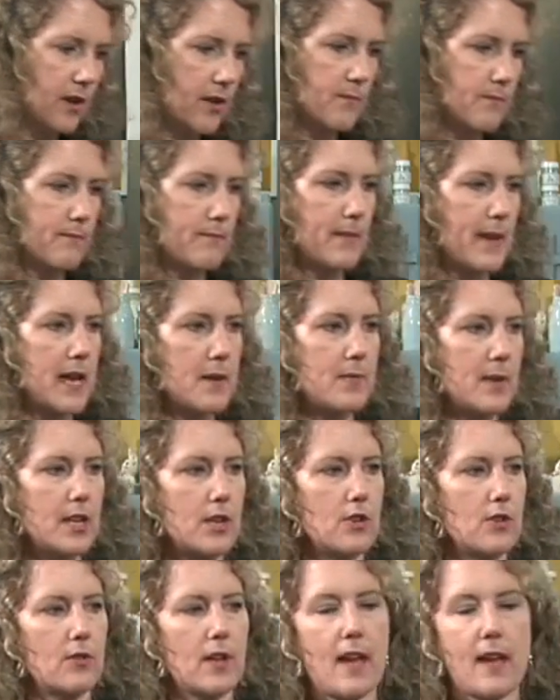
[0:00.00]
maybe
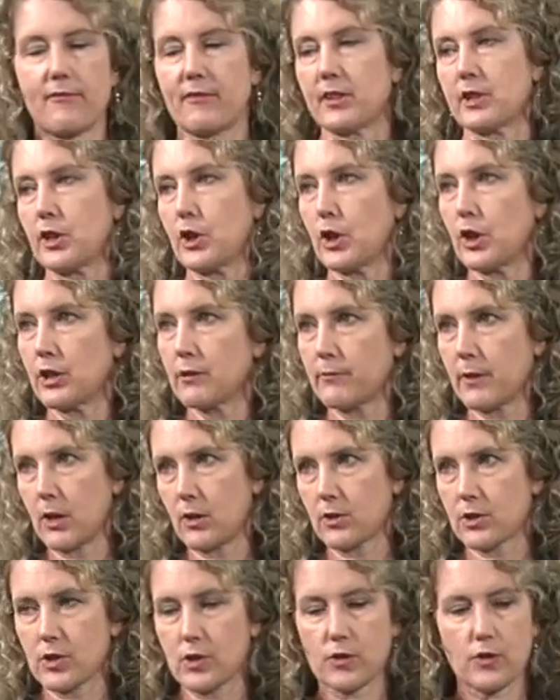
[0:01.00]
you haven't heard of
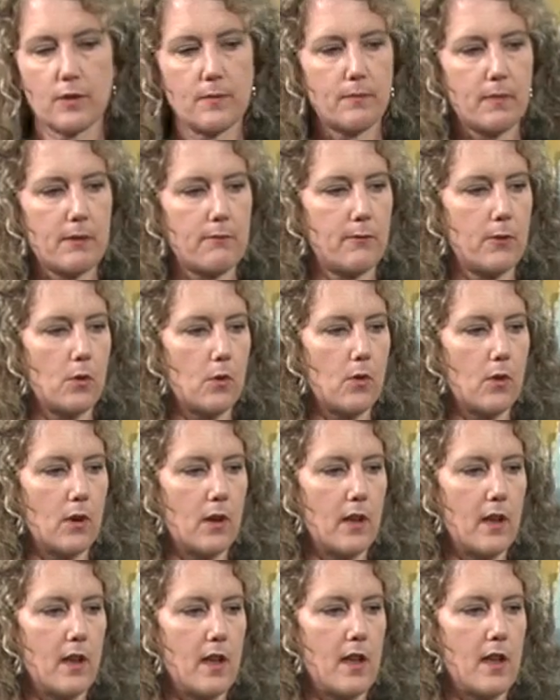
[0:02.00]
Ultra Grip before.
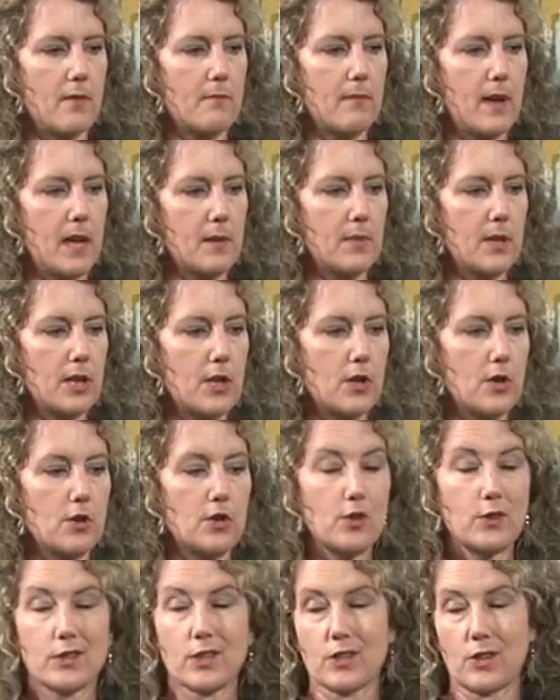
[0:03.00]
Maybe you
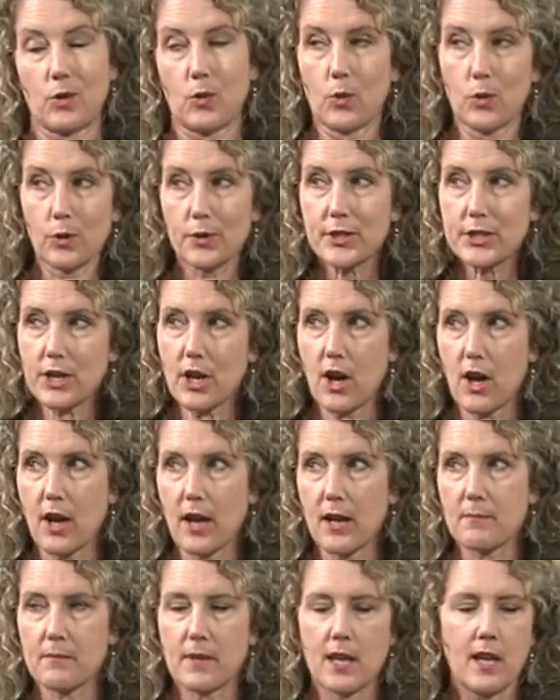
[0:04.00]
use it all the
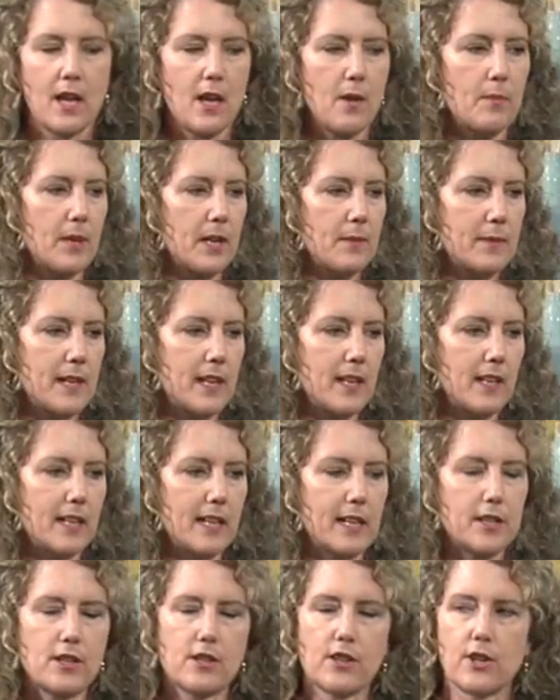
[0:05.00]
time, but I'm here to
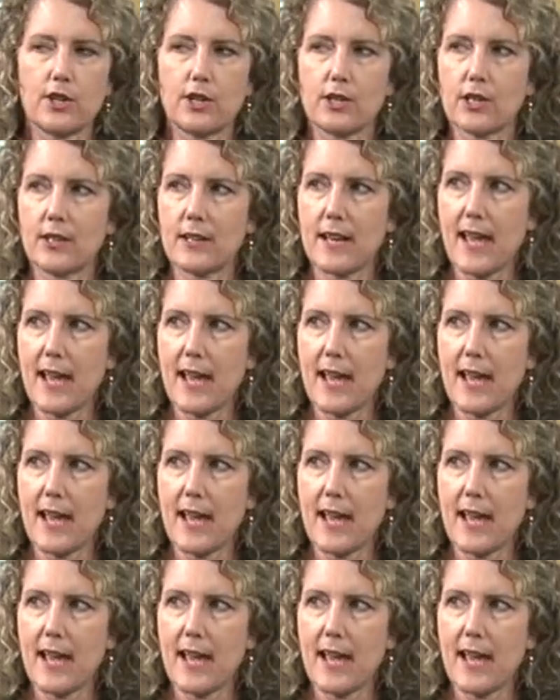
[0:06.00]
let you know you don't